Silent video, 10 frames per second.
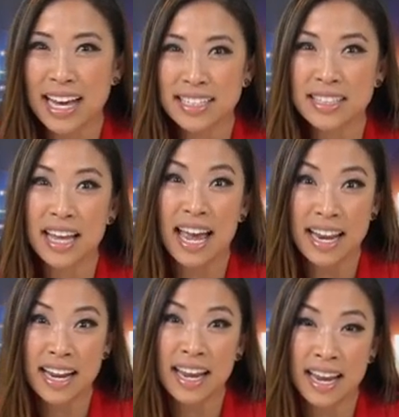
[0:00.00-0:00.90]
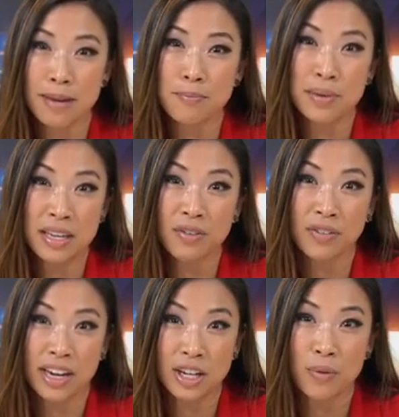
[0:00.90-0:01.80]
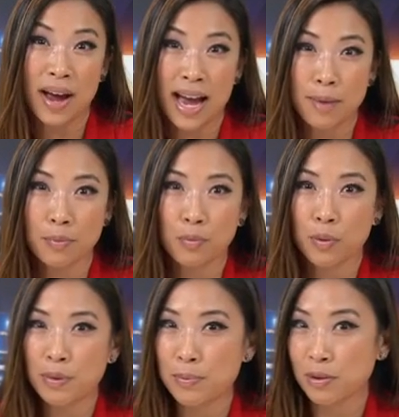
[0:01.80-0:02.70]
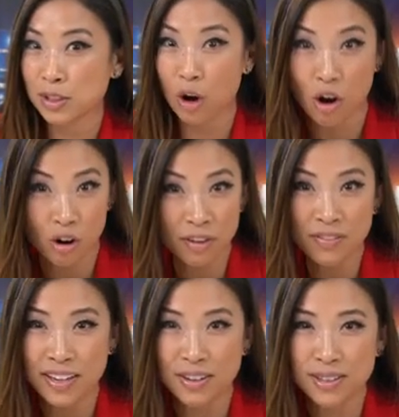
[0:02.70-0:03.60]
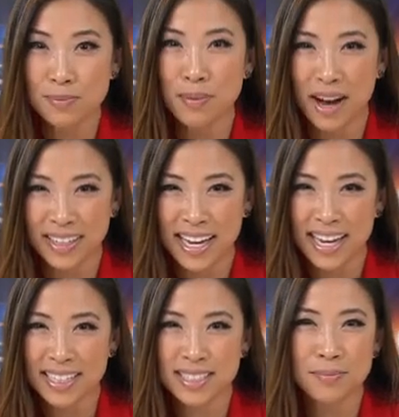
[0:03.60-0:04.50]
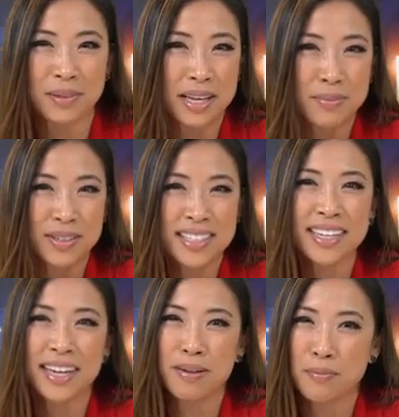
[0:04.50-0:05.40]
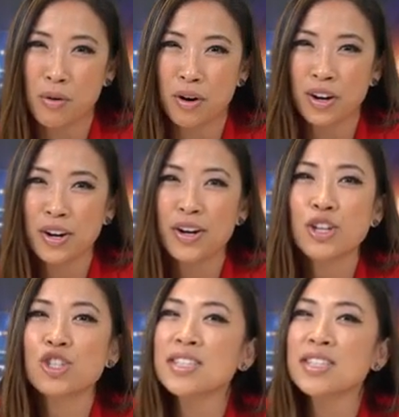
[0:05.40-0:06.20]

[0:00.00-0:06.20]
That's the NAA Radio app, where we post all our videos, podcasts, play music, and more.